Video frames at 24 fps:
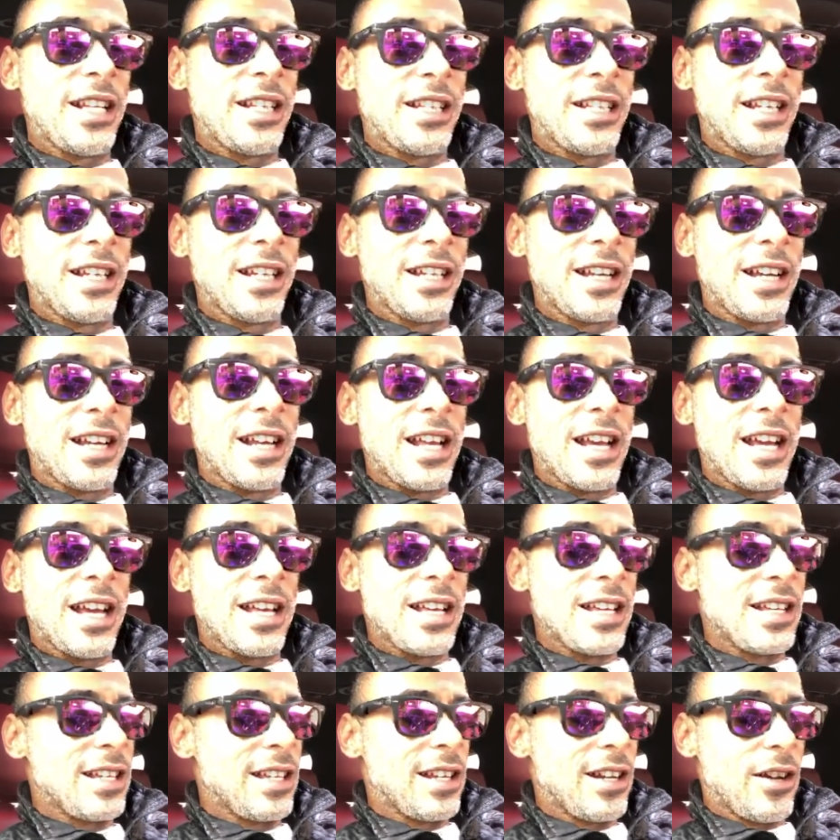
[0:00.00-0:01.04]

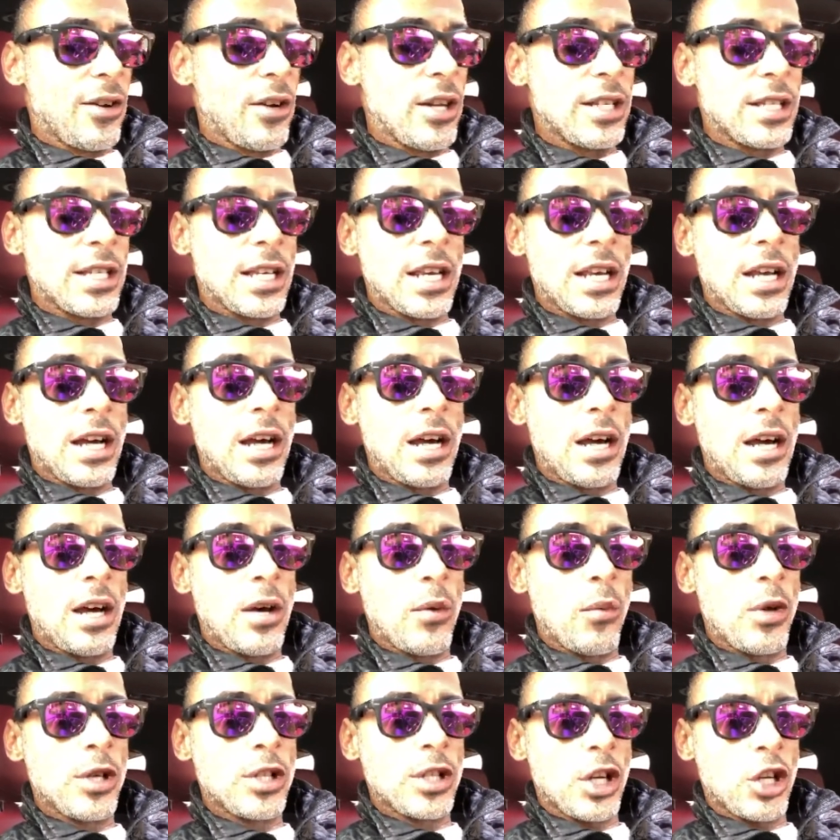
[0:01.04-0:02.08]
Was
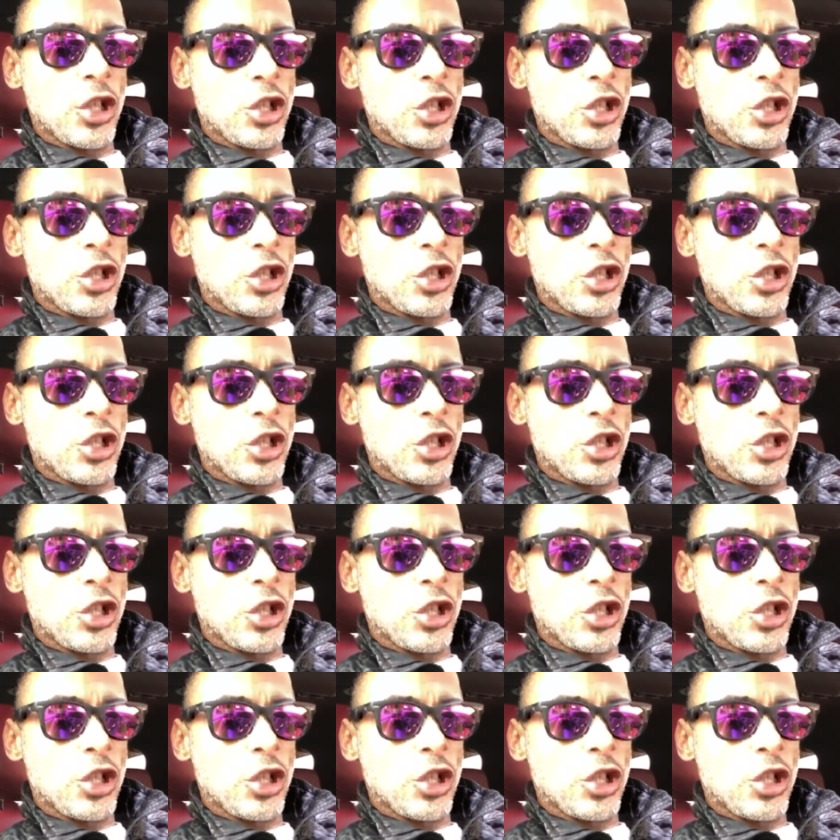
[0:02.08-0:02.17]
it a